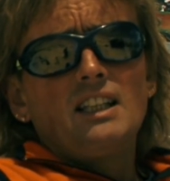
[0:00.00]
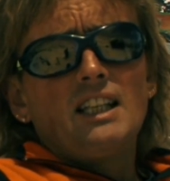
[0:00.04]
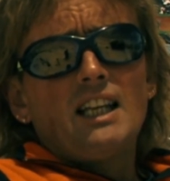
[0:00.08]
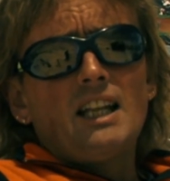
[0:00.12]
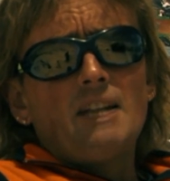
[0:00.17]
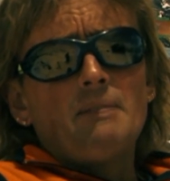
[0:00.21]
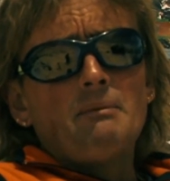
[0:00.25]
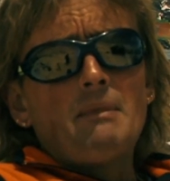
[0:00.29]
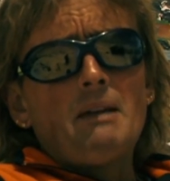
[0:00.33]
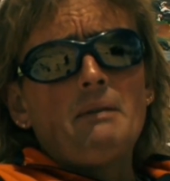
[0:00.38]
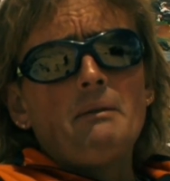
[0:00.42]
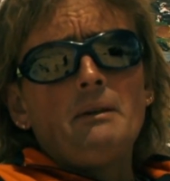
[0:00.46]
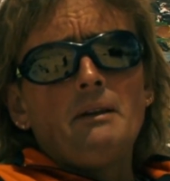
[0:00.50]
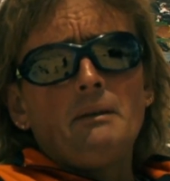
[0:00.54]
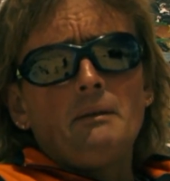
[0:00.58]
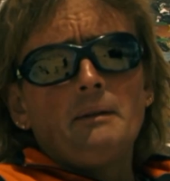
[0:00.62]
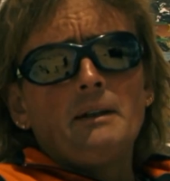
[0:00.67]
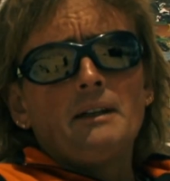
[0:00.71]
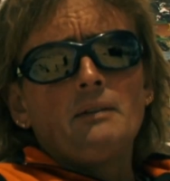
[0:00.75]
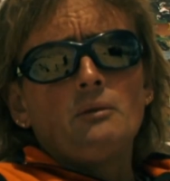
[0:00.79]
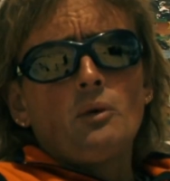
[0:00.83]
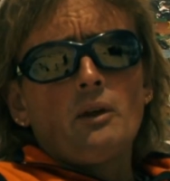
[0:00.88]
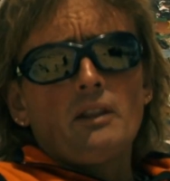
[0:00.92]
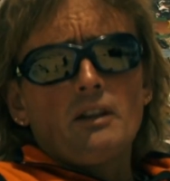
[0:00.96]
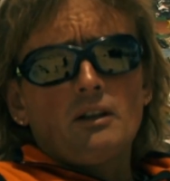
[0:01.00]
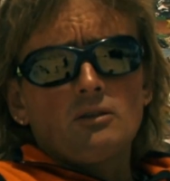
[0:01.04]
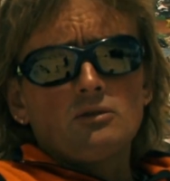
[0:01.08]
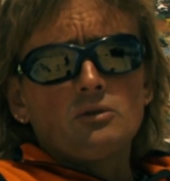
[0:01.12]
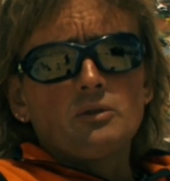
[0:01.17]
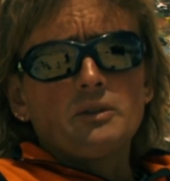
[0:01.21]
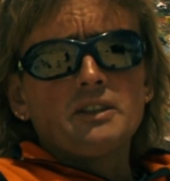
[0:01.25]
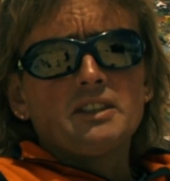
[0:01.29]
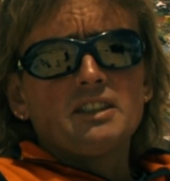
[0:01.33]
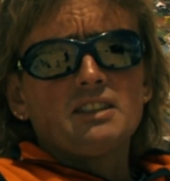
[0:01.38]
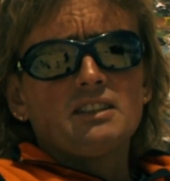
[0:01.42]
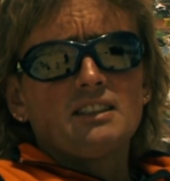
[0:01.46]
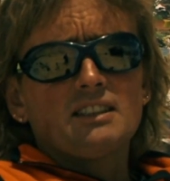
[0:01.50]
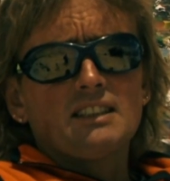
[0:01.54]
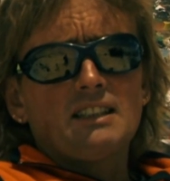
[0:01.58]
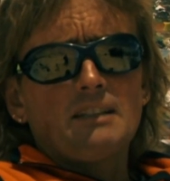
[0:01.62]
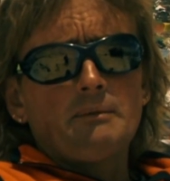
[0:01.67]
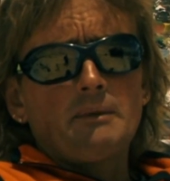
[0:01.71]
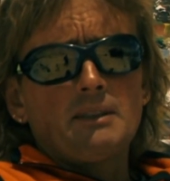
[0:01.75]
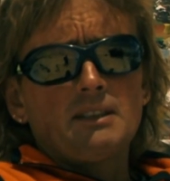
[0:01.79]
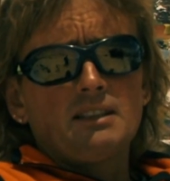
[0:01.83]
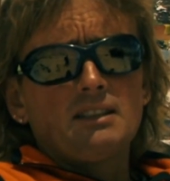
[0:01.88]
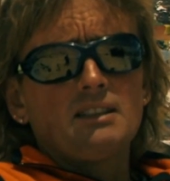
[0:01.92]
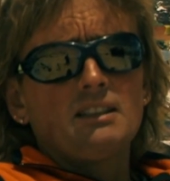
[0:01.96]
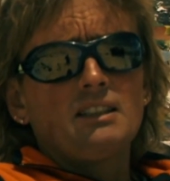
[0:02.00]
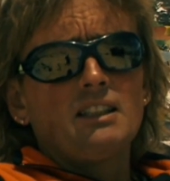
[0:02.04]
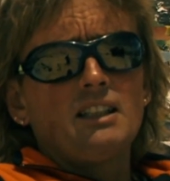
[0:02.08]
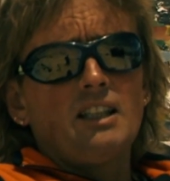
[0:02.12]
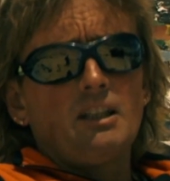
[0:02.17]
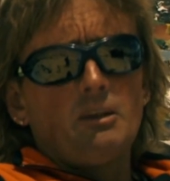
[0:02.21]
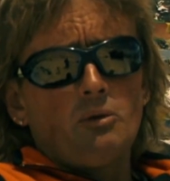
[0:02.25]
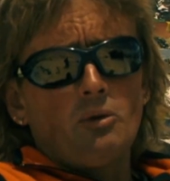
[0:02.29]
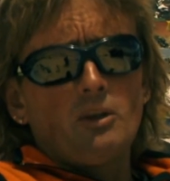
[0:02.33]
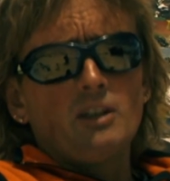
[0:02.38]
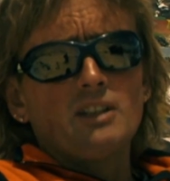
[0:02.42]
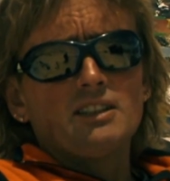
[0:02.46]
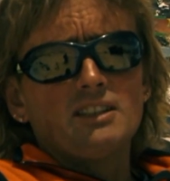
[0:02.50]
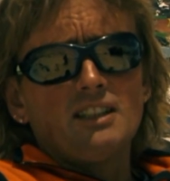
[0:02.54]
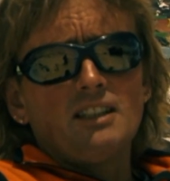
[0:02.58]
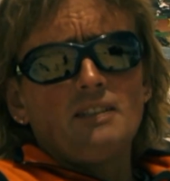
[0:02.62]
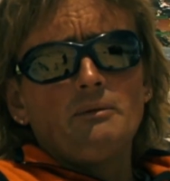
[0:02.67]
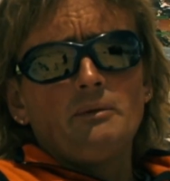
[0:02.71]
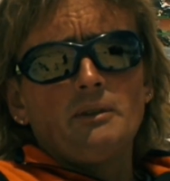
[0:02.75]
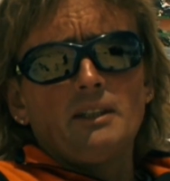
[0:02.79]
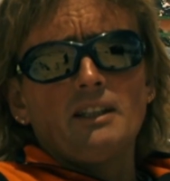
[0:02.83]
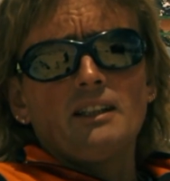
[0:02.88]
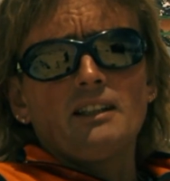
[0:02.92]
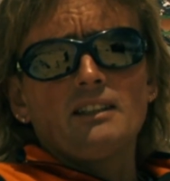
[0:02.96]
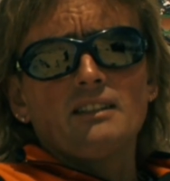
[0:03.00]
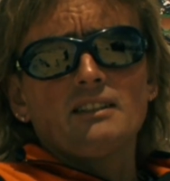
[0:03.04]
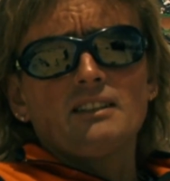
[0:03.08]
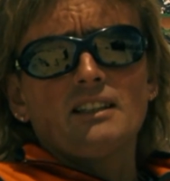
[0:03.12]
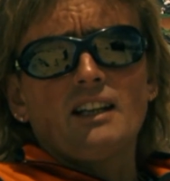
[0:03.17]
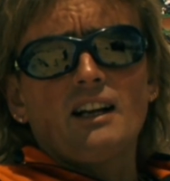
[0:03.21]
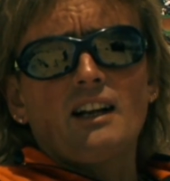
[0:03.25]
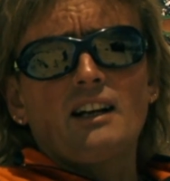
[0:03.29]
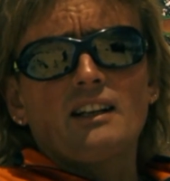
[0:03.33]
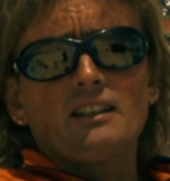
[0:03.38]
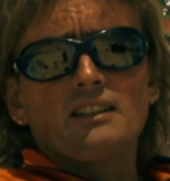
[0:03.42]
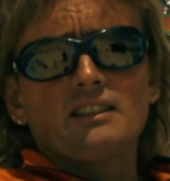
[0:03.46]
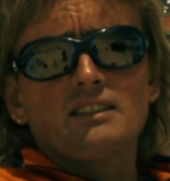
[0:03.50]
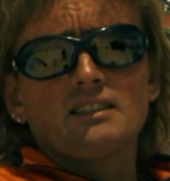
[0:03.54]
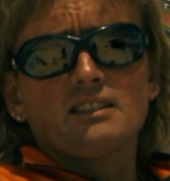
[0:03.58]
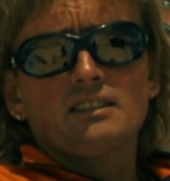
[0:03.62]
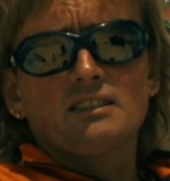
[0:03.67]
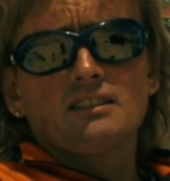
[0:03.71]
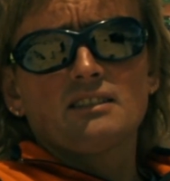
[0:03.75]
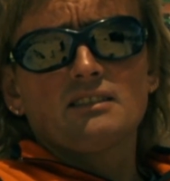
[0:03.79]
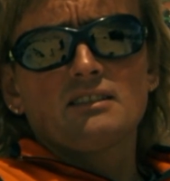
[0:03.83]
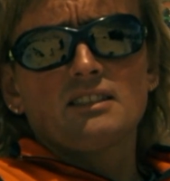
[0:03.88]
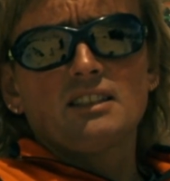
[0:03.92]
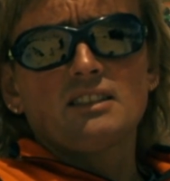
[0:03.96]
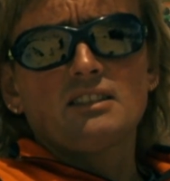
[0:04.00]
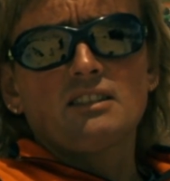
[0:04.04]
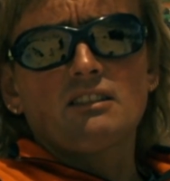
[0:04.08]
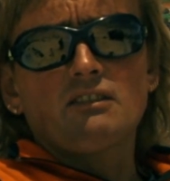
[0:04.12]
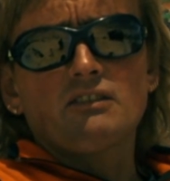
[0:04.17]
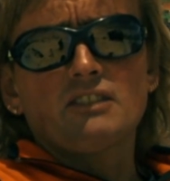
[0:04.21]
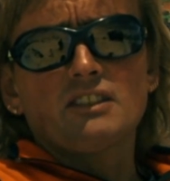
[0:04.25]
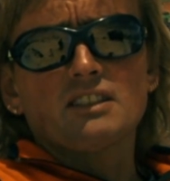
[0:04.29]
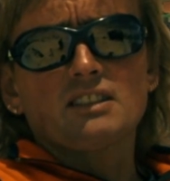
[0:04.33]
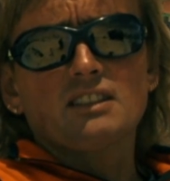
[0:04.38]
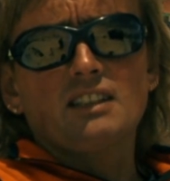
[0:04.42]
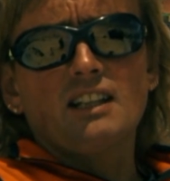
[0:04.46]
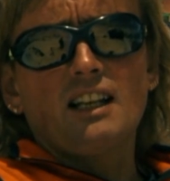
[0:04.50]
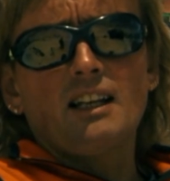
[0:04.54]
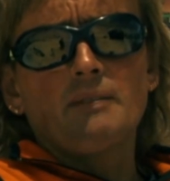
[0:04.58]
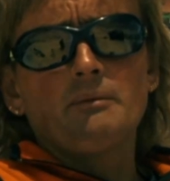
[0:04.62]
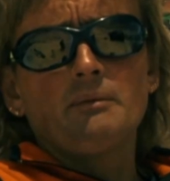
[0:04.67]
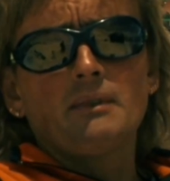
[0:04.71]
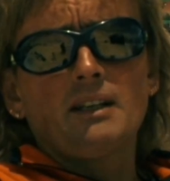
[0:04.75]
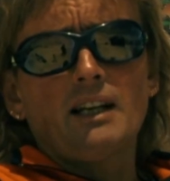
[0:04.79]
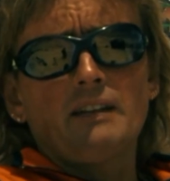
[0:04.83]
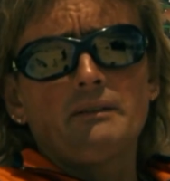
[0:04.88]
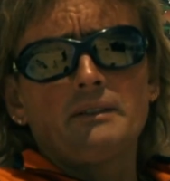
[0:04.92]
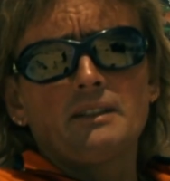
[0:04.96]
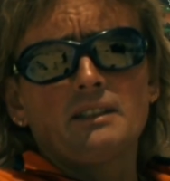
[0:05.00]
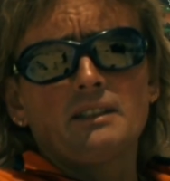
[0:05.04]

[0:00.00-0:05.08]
and maybe even without reaching the summit, it would still be the hardest, the toughest climb I ever